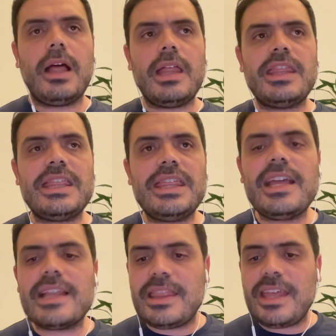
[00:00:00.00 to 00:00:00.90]
the thing
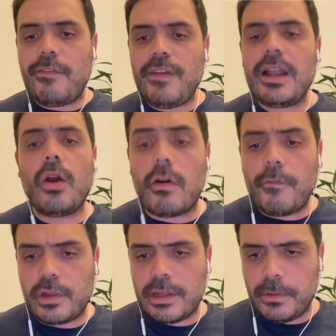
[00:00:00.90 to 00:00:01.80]
that they feel
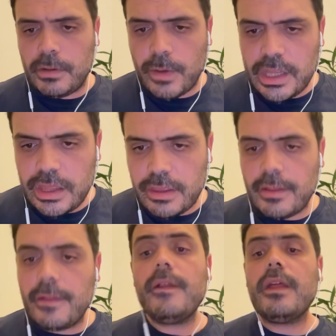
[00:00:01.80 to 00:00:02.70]
comfortable with.
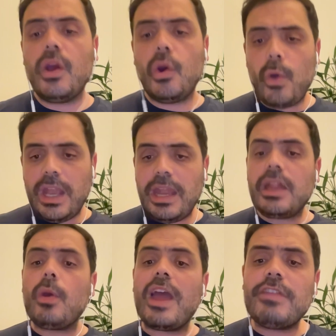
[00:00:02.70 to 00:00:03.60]
We need
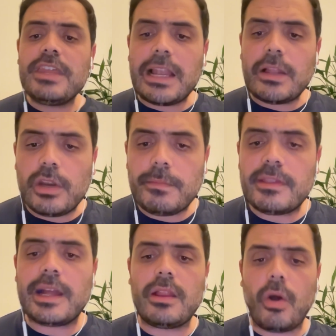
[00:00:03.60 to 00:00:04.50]
to have the algorithms
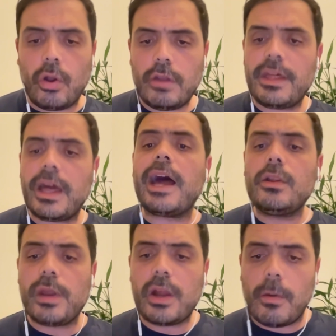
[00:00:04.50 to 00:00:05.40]
that all of the
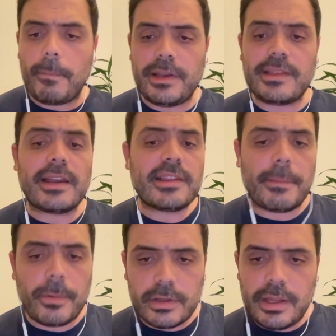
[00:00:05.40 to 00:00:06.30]
hardware companies are
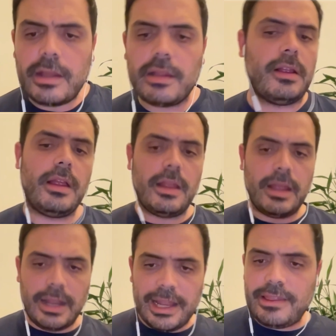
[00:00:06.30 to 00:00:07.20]
supporting,
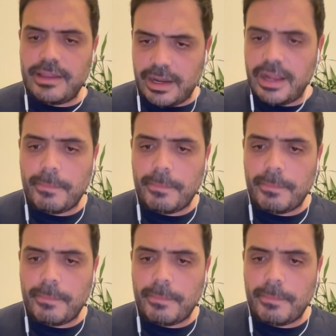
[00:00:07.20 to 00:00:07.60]
Ledger in